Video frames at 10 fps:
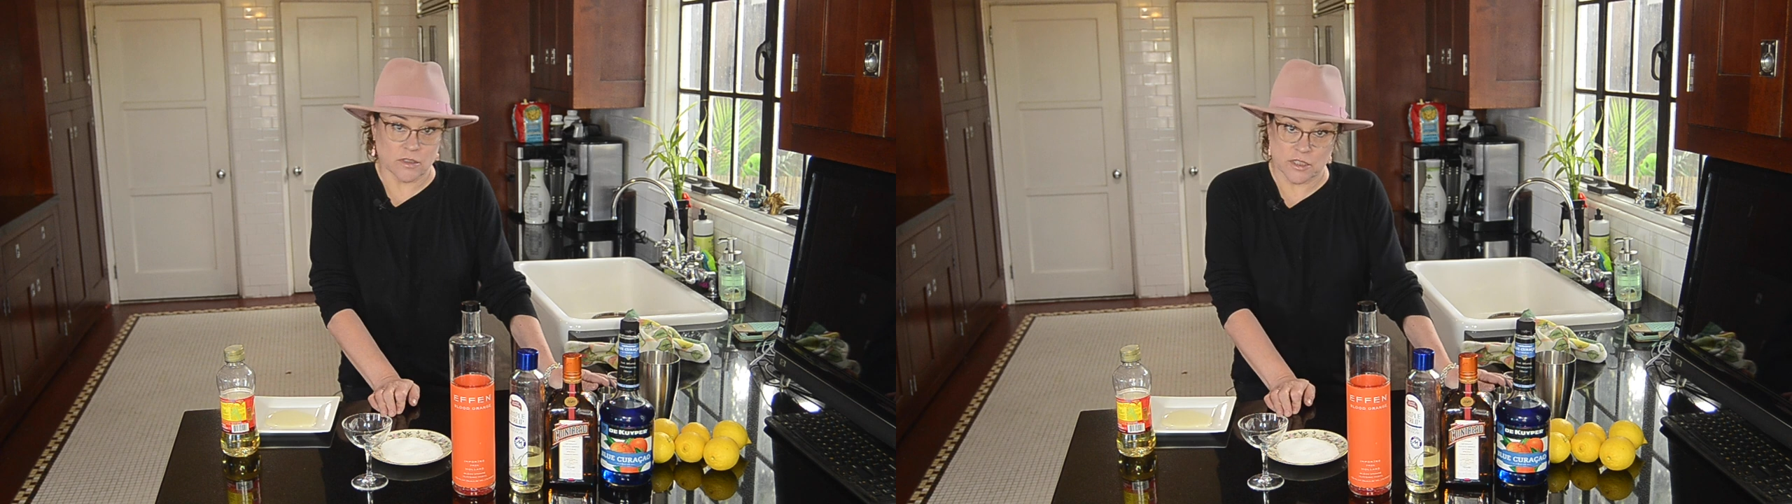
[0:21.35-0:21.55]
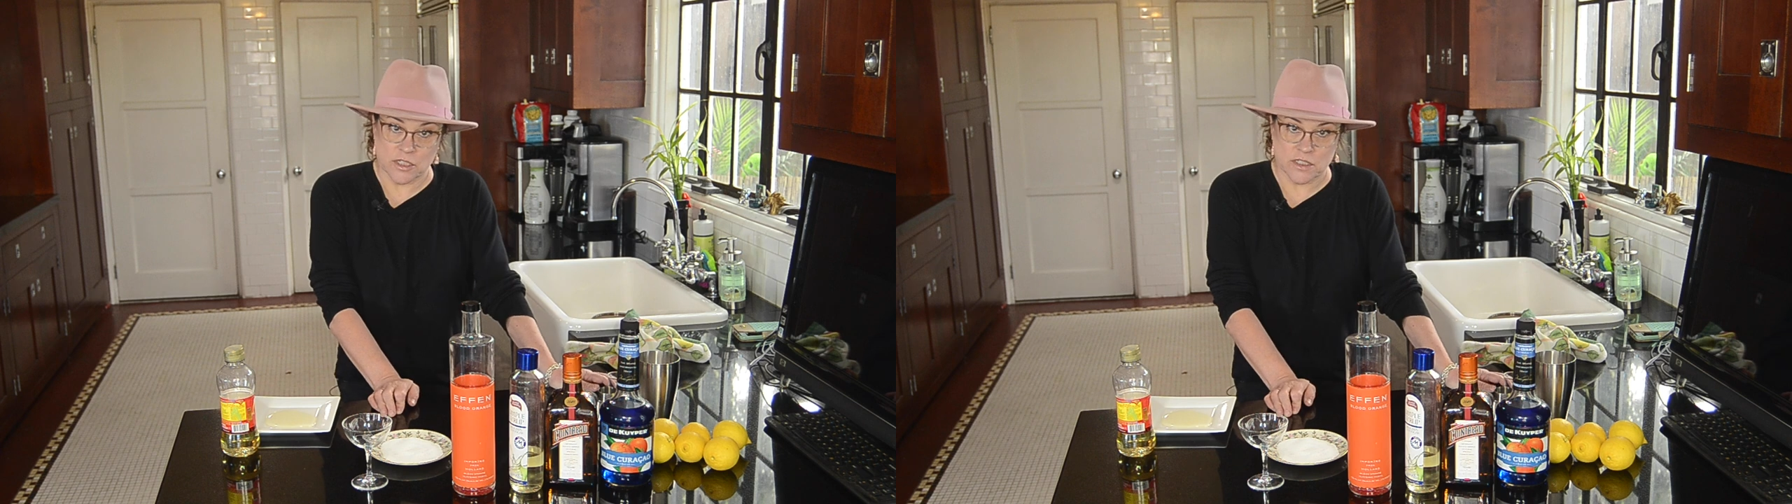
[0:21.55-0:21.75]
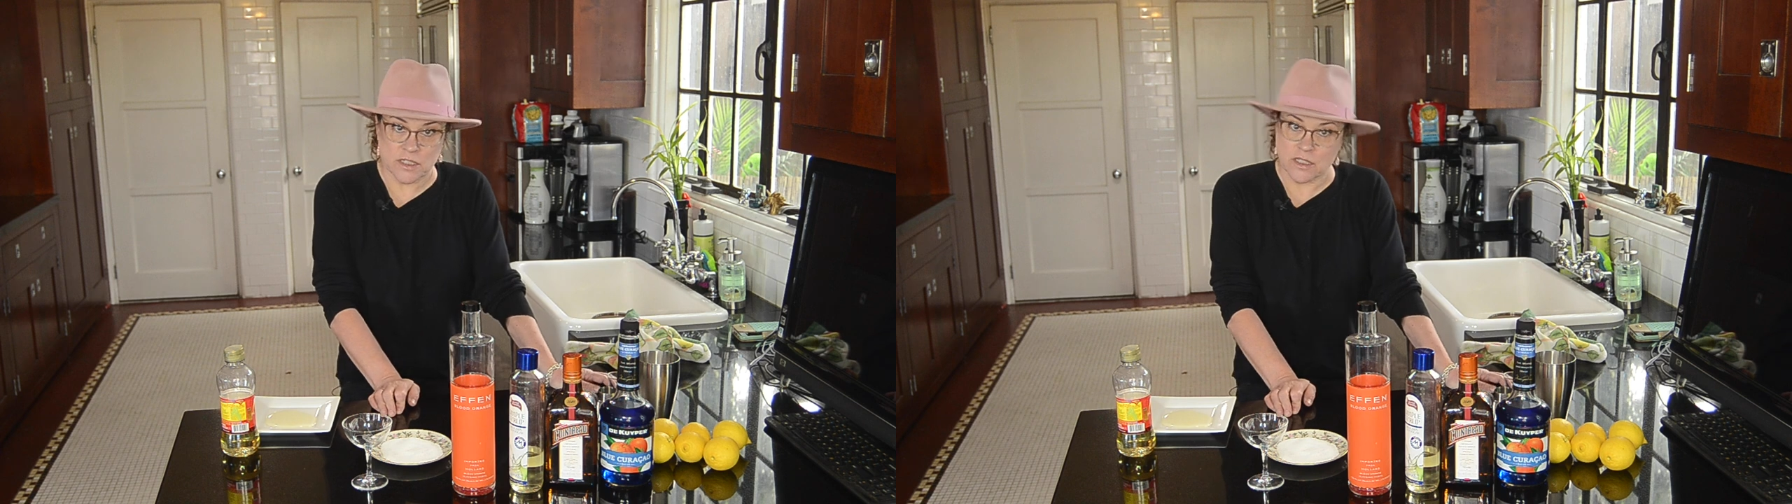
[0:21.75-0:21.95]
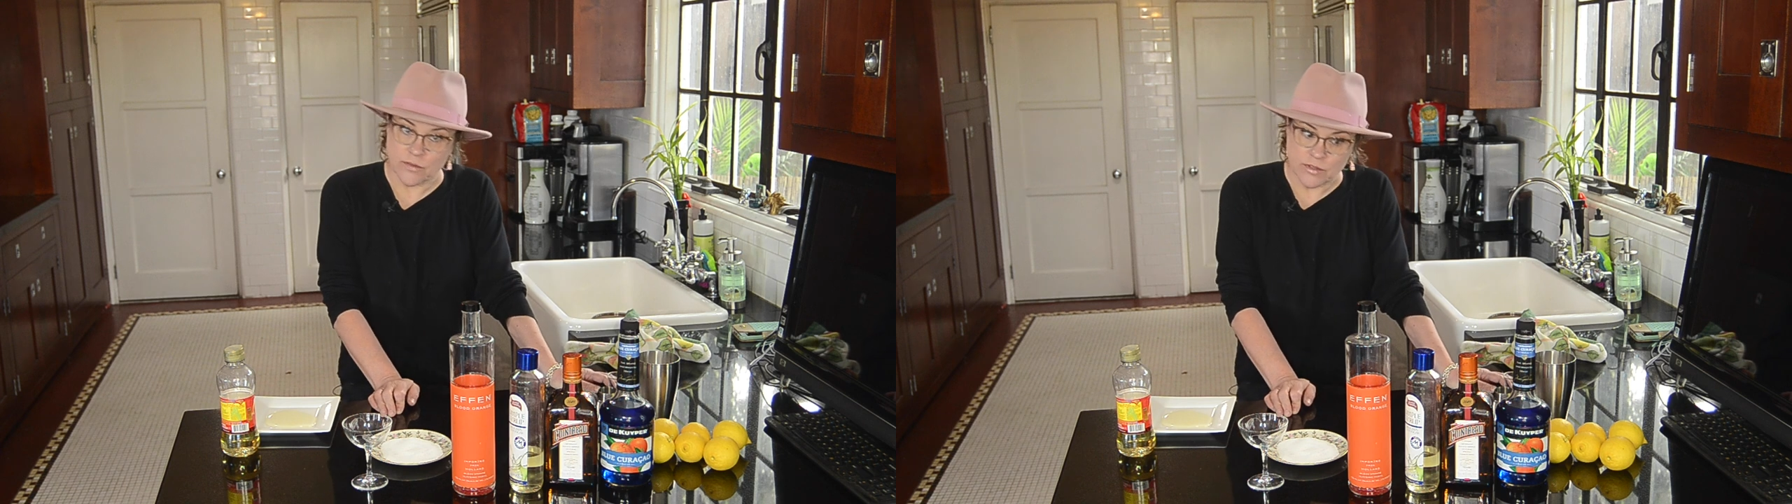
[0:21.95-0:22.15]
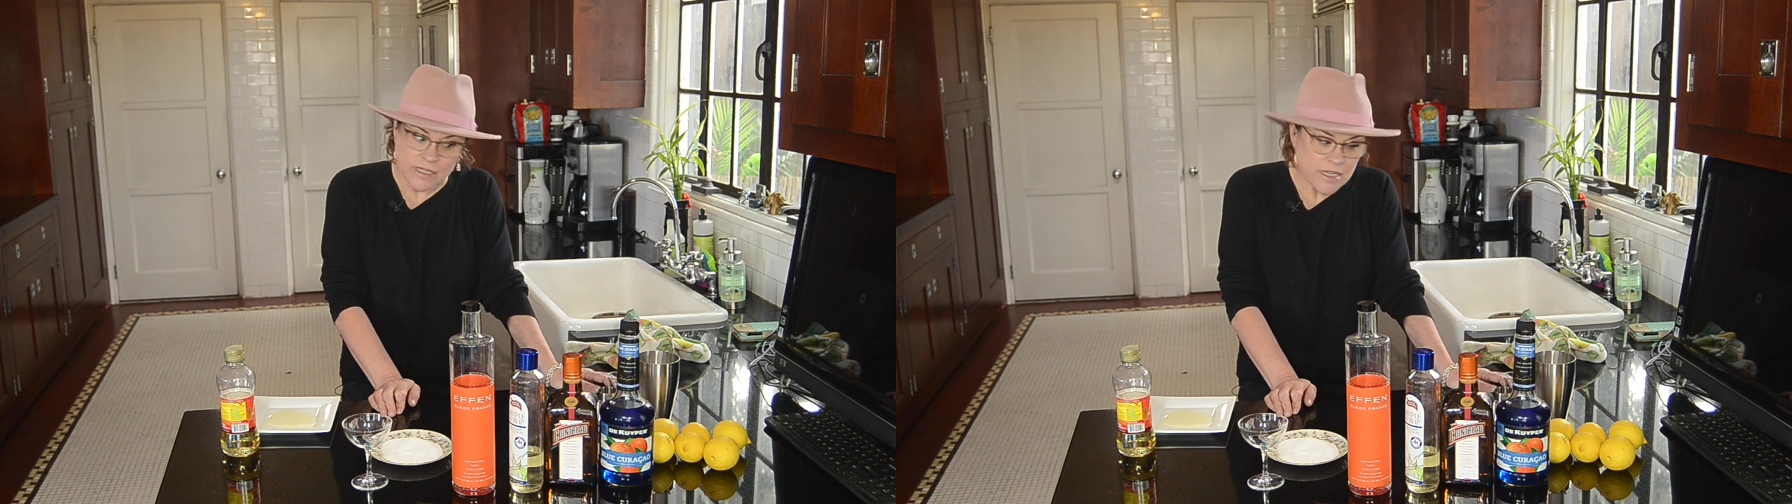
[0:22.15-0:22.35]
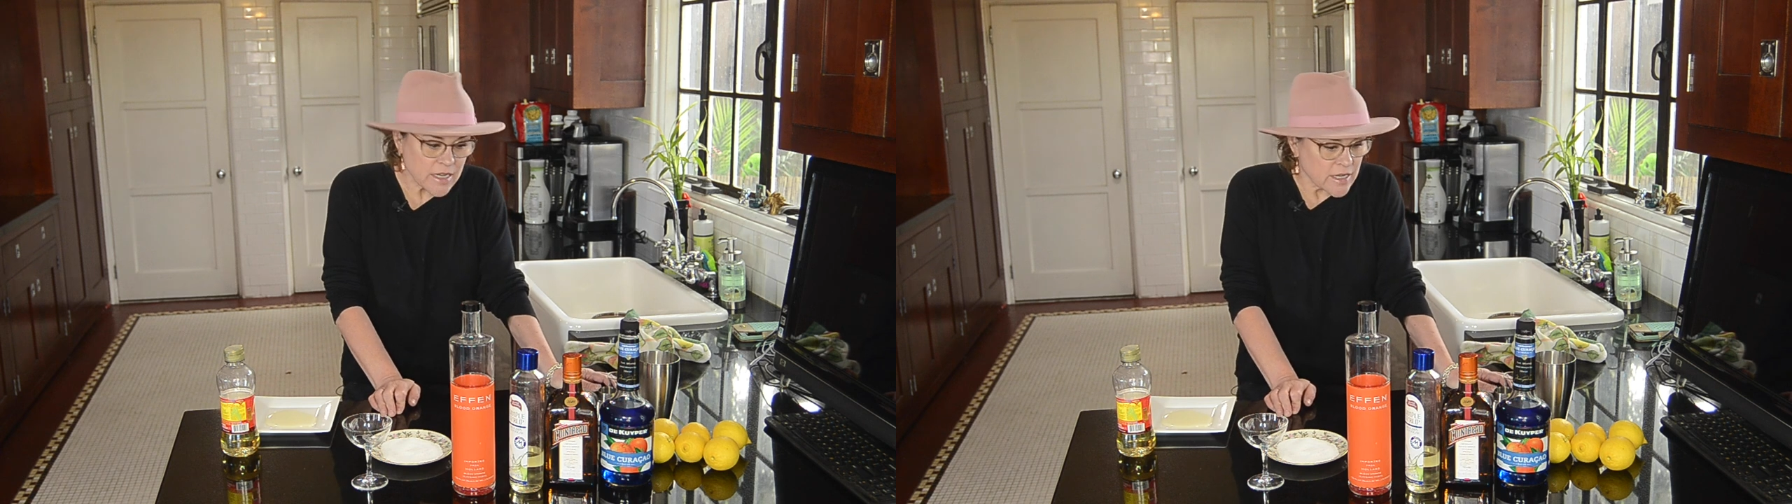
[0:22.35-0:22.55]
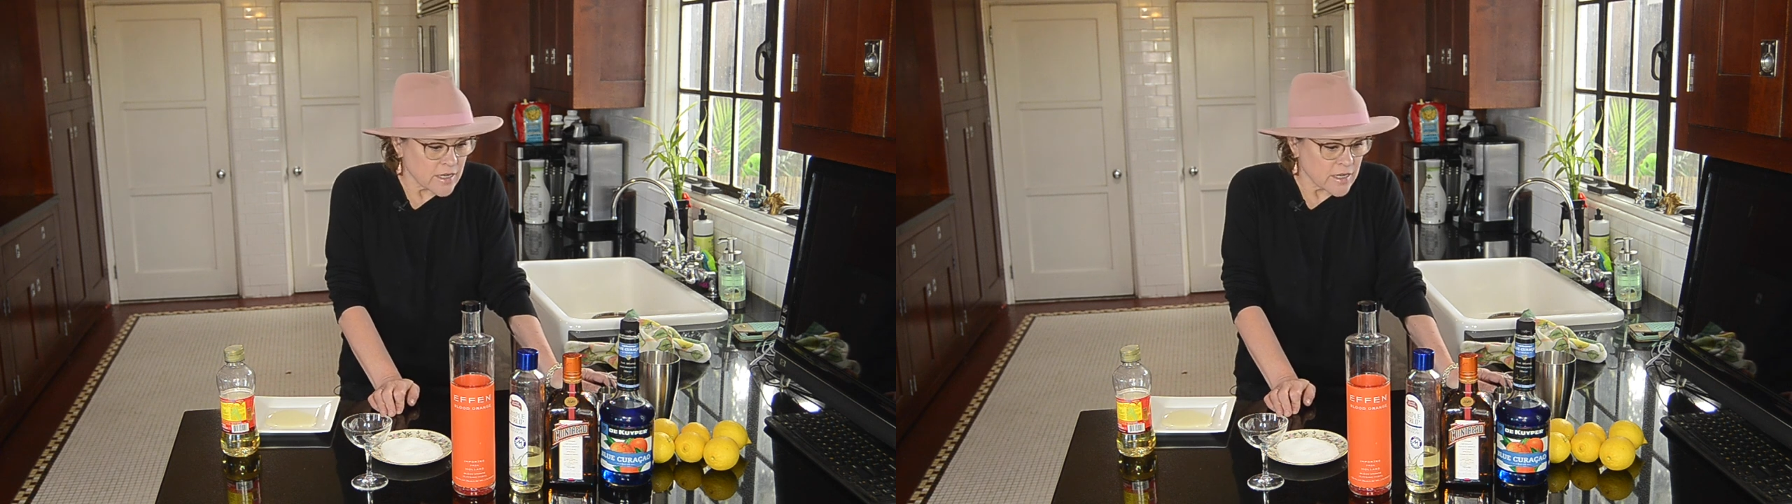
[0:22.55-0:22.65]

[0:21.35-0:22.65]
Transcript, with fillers: Delicious, Delovely.